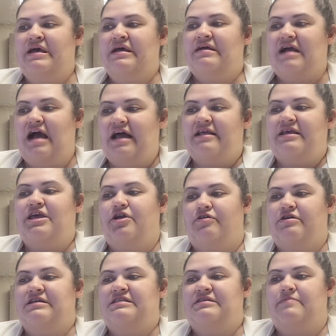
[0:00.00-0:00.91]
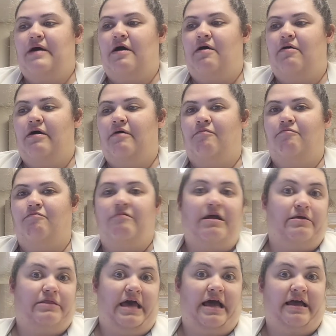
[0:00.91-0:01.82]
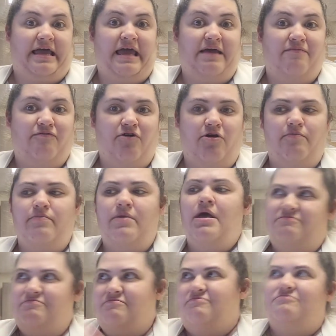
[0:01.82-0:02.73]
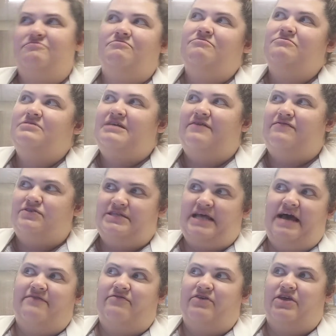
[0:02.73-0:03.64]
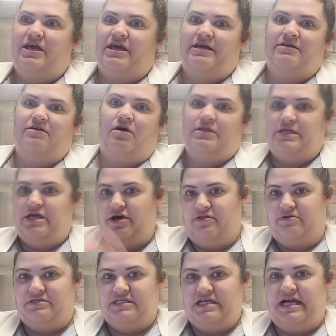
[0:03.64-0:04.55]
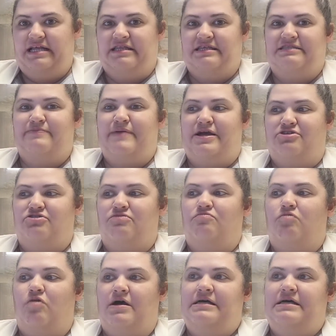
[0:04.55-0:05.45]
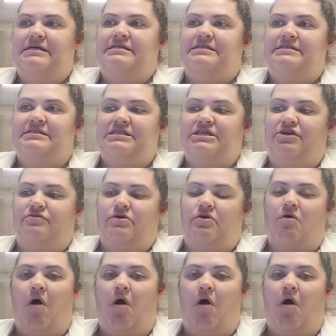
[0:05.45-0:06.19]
kind of curious about where that came from. Devil's advocate on the other side of the spectrum was, there